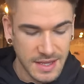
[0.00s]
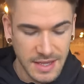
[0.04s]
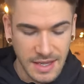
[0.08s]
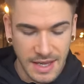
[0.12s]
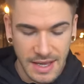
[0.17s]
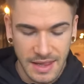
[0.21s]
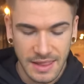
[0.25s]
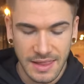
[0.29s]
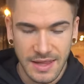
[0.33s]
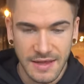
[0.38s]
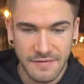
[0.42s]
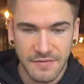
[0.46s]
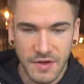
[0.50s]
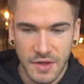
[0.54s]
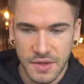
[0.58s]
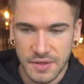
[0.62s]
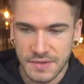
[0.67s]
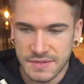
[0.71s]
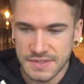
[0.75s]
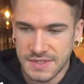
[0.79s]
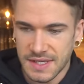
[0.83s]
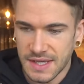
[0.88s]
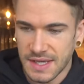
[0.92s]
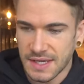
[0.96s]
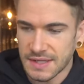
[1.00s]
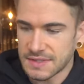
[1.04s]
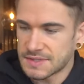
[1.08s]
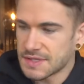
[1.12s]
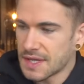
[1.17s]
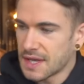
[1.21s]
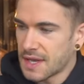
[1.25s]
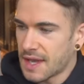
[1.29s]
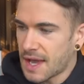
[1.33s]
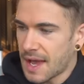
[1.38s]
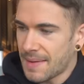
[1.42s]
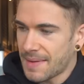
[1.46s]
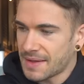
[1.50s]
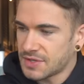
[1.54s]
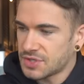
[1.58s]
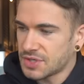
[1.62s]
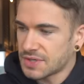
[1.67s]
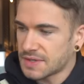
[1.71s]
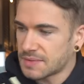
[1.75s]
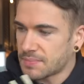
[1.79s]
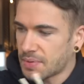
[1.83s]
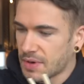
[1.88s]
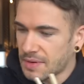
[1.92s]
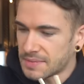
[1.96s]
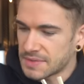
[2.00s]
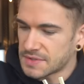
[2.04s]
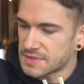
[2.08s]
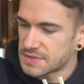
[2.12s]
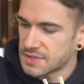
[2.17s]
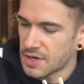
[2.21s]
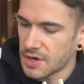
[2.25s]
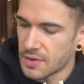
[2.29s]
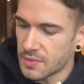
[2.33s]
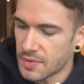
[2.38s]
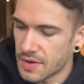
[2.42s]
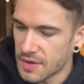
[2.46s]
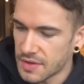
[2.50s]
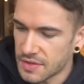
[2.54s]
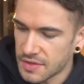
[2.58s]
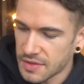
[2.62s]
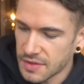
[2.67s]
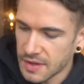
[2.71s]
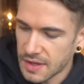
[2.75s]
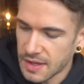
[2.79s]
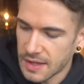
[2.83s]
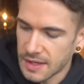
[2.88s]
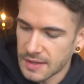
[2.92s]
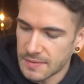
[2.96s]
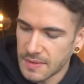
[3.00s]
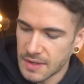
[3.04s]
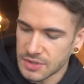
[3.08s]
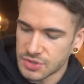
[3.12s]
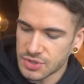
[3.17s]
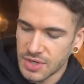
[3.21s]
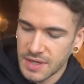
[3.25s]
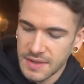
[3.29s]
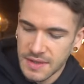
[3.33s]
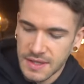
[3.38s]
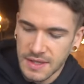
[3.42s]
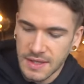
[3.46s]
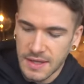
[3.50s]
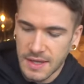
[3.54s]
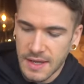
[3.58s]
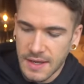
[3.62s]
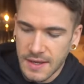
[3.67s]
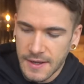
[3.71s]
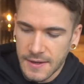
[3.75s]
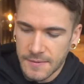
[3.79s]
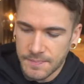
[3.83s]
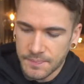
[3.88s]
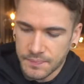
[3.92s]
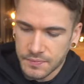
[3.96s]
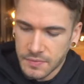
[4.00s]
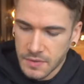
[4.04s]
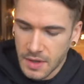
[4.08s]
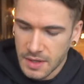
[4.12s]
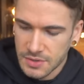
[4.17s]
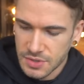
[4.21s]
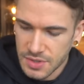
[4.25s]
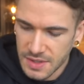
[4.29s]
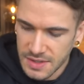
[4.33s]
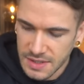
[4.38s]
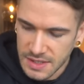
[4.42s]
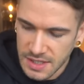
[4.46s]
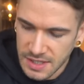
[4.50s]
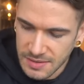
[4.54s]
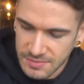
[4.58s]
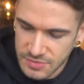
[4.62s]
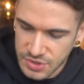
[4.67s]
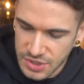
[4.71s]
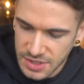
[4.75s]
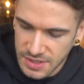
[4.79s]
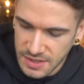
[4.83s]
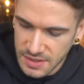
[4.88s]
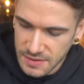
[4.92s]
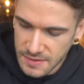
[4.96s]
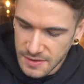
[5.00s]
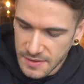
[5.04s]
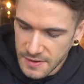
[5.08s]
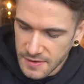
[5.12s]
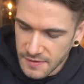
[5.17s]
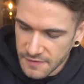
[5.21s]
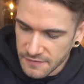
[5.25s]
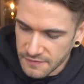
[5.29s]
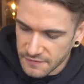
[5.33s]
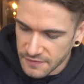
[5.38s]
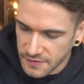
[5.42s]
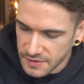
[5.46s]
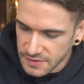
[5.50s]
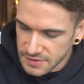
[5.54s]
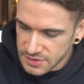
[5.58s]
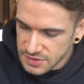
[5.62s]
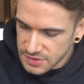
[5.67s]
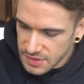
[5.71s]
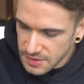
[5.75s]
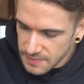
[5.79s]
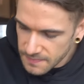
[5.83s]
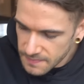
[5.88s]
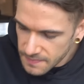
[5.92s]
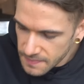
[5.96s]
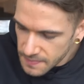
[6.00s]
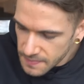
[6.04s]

I love all those things. I'm actually gonna probably start with, I'll try the kimchi first.